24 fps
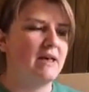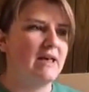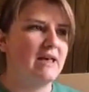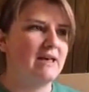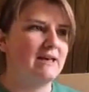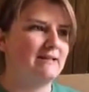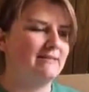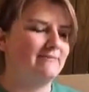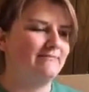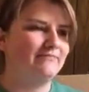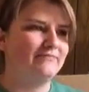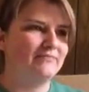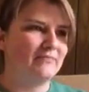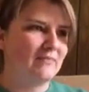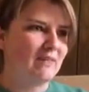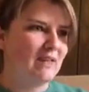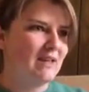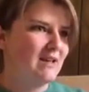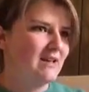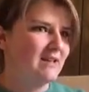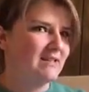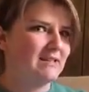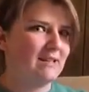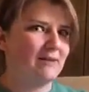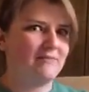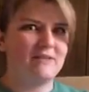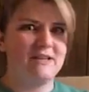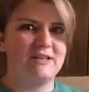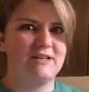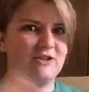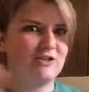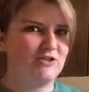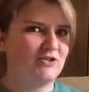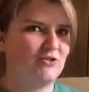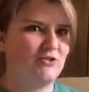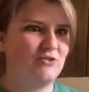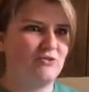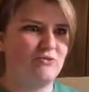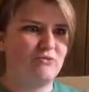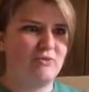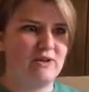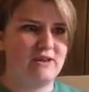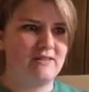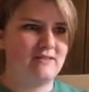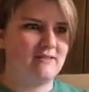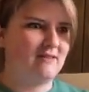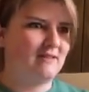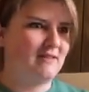it's something to do
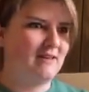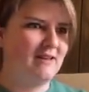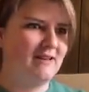with